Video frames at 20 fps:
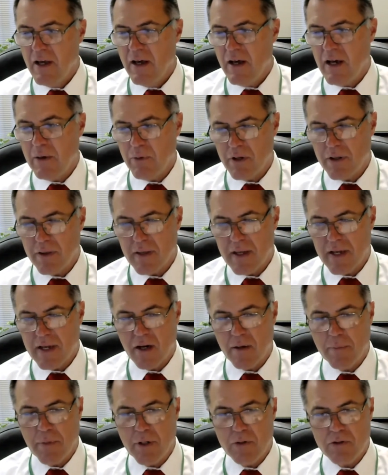I want to thank
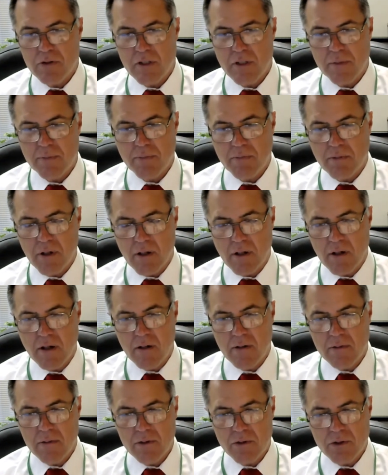our boat slip
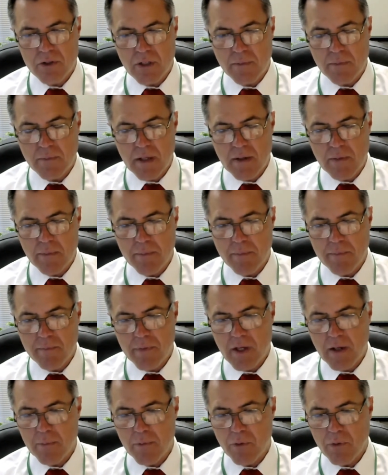owners and
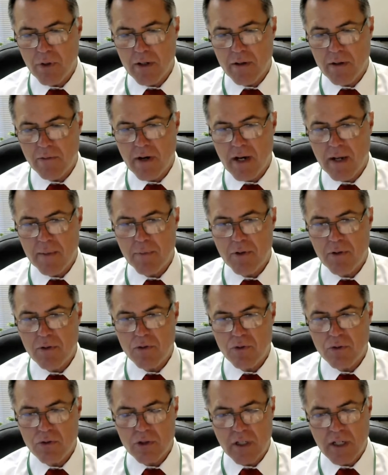marina ramp
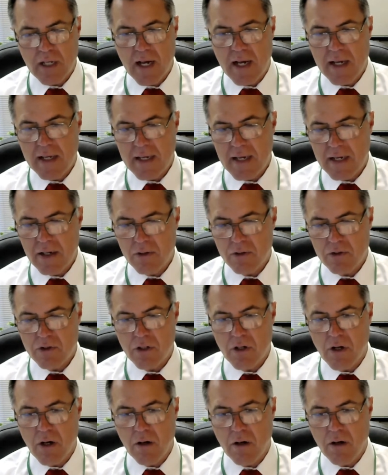users and kayakers
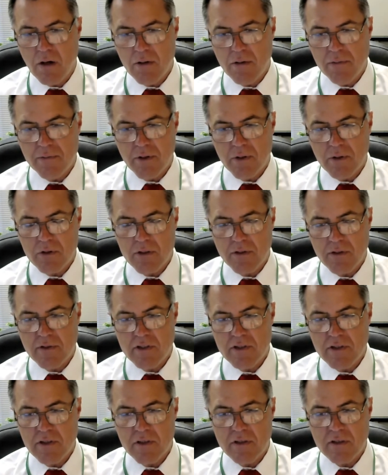and all the folks that
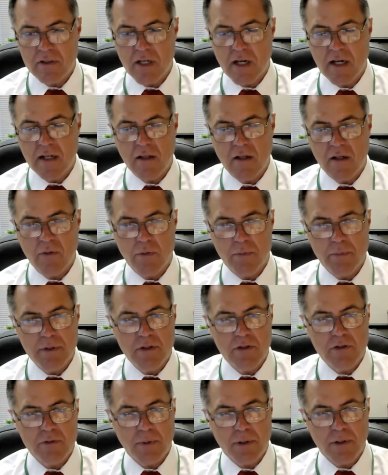visit the site, along with
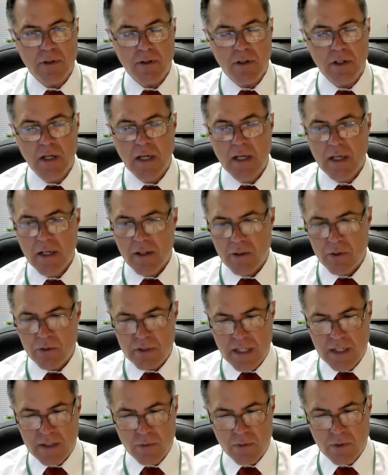Billsburg, who's
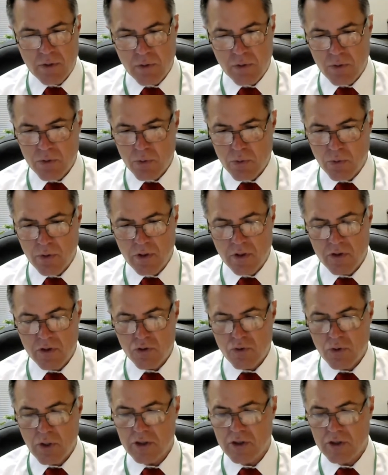had to endure sort of the
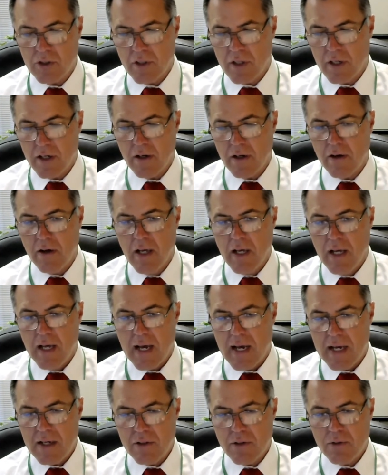construction there.
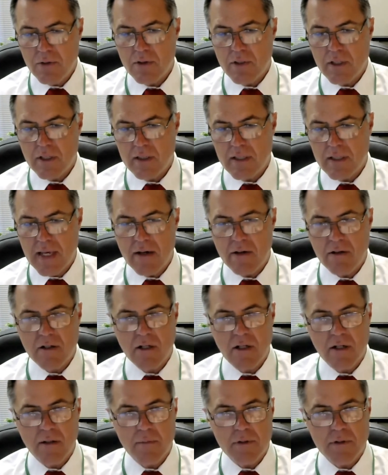I do think the
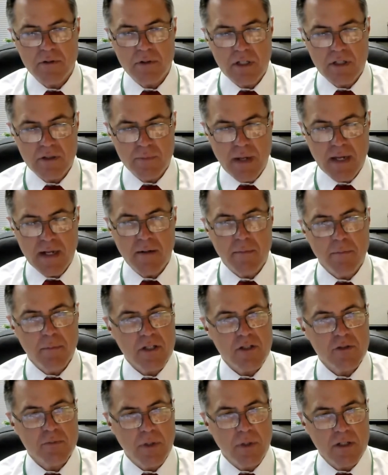outcome has made it
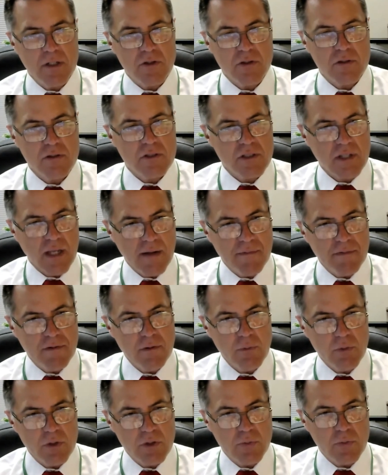much, much
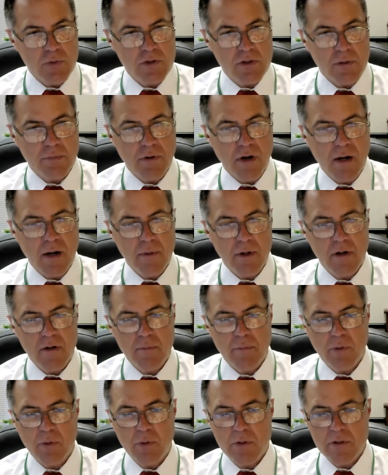safer, which was a primary
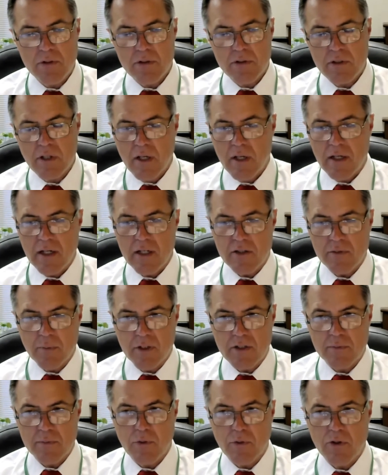importance. It's
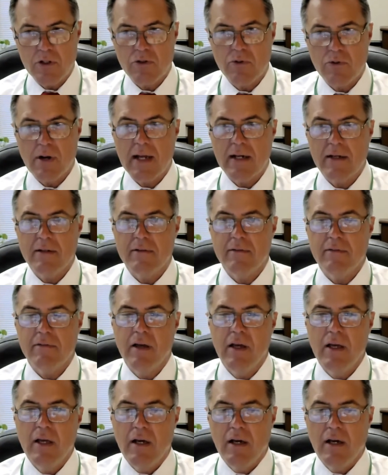much more attractive.